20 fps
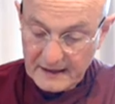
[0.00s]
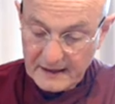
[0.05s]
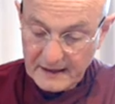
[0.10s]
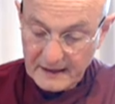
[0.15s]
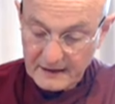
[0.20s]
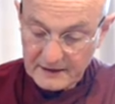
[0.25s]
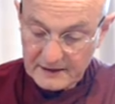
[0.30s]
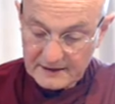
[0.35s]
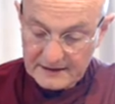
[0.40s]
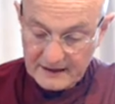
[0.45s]

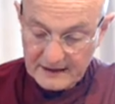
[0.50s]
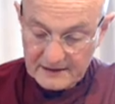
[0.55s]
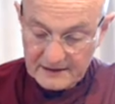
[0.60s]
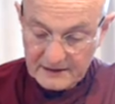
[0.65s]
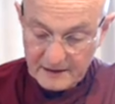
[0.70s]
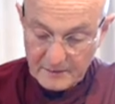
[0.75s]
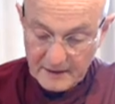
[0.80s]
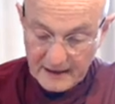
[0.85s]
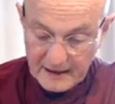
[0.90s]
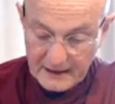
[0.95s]
He understands
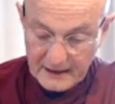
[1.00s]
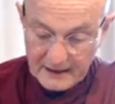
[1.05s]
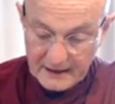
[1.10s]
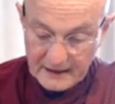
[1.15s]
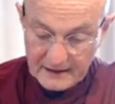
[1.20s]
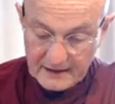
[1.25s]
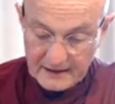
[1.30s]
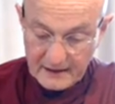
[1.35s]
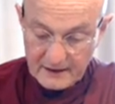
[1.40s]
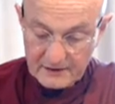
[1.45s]
the
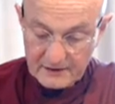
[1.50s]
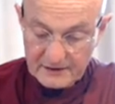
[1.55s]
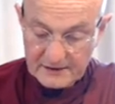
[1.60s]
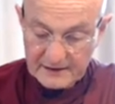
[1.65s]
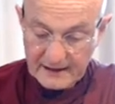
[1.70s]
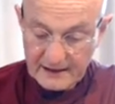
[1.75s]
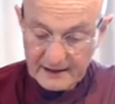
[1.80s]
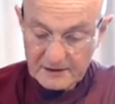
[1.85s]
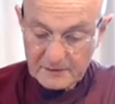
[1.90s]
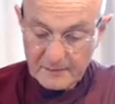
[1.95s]
mind, he
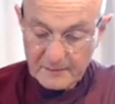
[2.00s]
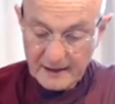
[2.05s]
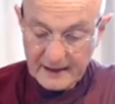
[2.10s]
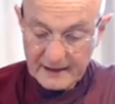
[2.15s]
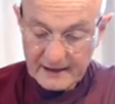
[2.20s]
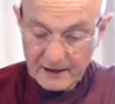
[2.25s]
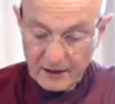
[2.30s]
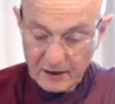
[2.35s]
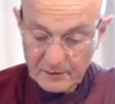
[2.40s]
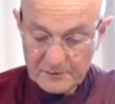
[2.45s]
understands
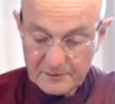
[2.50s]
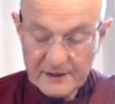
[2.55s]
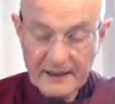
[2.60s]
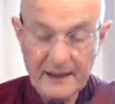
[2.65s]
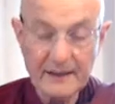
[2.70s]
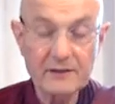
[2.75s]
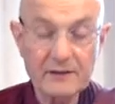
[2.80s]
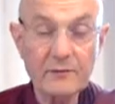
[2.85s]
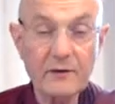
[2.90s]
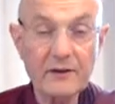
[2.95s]
mind
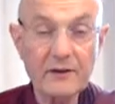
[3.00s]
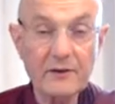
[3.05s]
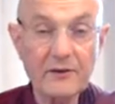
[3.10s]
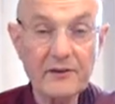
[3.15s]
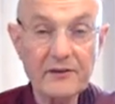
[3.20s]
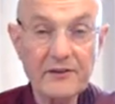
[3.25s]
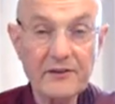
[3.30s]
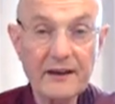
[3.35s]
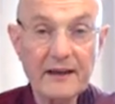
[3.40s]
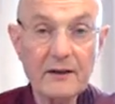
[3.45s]
objects, what you
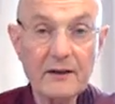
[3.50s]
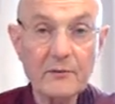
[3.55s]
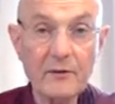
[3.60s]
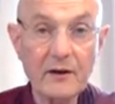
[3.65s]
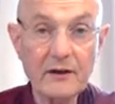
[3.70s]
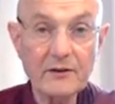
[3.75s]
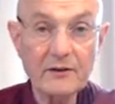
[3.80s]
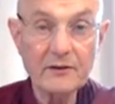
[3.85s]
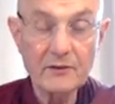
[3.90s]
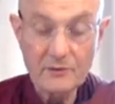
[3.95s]
think,
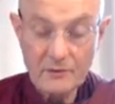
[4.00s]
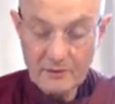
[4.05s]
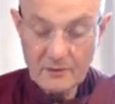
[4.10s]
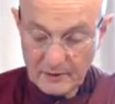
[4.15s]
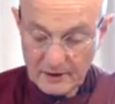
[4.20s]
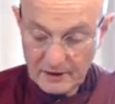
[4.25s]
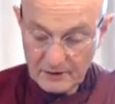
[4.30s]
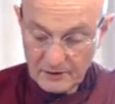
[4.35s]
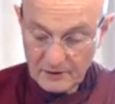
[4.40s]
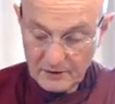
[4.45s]
what
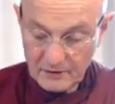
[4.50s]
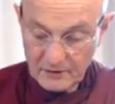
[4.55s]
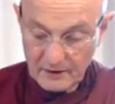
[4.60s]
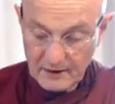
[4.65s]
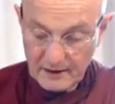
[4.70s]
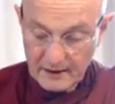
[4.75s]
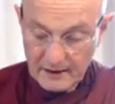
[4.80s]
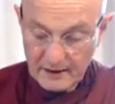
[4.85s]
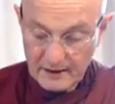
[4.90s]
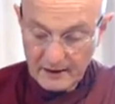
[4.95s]
you
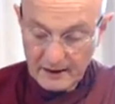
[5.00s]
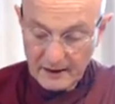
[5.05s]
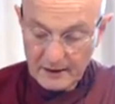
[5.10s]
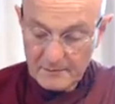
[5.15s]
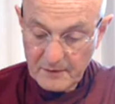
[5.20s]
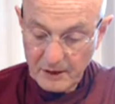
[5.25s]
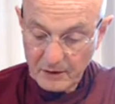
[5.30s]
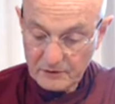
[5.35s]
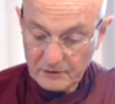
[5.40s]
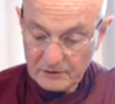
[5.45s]

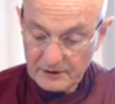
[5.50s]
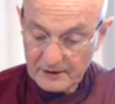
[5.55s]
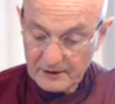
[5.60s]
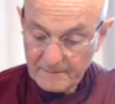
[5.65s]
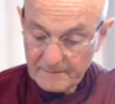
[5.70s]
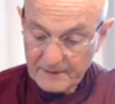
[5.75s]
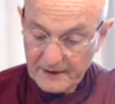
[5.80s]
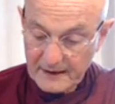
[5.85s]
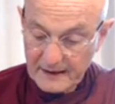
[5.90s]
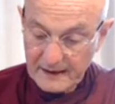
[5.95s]
emote,
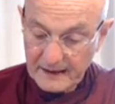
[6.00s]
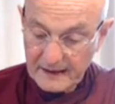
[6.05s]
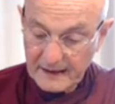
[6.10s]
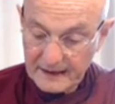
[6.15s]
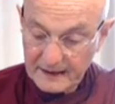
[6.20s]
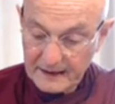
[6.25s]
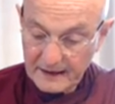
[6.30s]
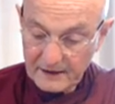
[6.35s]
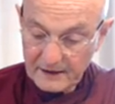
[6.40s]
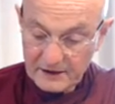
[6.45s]
and
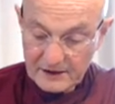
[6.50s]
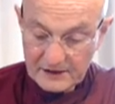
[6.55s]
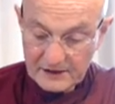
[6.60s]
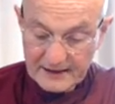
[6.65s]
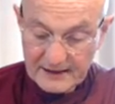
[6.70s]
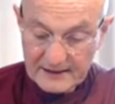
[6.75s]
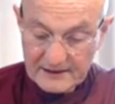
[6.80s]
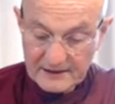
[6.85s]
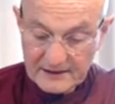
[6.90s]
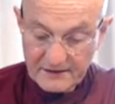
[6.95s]
he
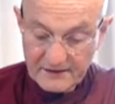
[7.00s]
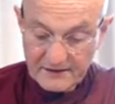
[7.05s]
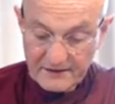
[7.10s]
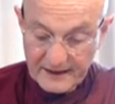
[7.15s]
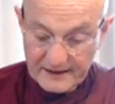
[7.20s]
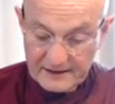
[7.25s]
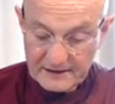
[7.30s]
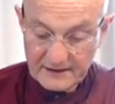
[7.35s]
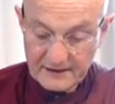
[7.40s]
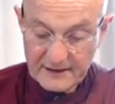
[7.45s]
understands the
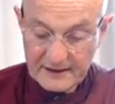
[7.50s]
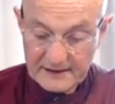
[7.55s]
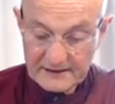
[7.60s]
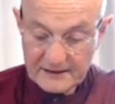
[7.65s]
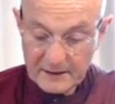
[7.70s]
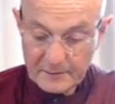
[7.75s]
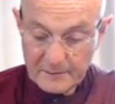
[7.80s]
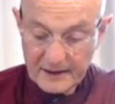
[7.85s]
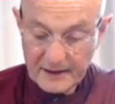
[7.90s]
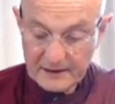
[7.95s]
fetter that's
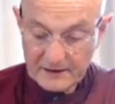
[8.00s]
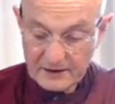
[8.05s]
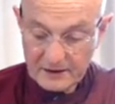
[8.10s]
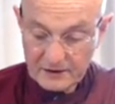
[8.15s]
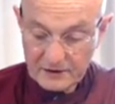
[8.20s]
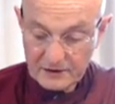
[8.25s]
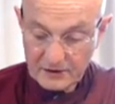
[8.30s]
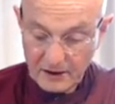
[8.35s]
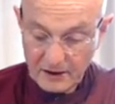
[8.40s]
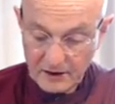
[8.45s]

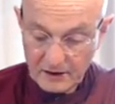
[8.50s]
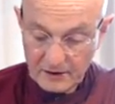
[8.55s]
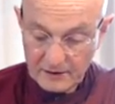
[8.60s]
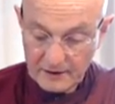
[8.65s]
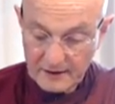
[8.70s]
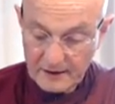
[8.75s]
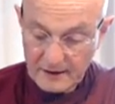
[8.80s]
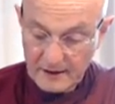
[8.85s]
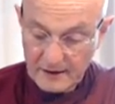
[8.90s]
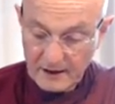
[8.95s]
dependent on
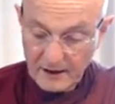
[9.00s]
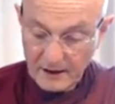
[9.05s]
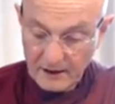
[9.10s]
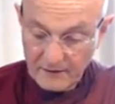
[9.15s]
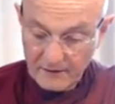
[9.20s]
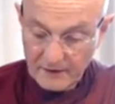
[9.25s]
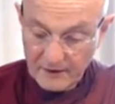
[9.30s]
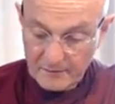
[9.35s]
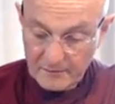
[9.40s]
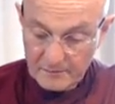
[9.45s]

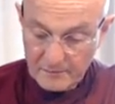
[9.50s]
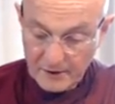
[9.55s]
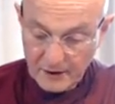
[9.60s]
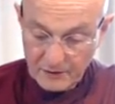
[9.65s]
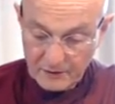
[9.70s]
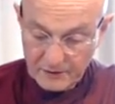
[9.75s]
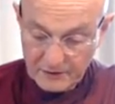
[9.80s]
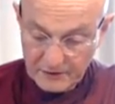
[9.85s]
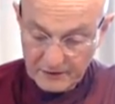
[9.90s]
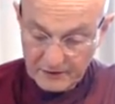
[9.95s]
them
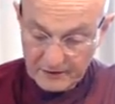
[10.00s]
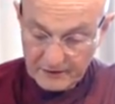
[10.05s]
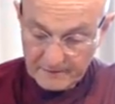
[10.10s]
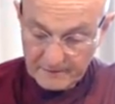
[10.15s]
both.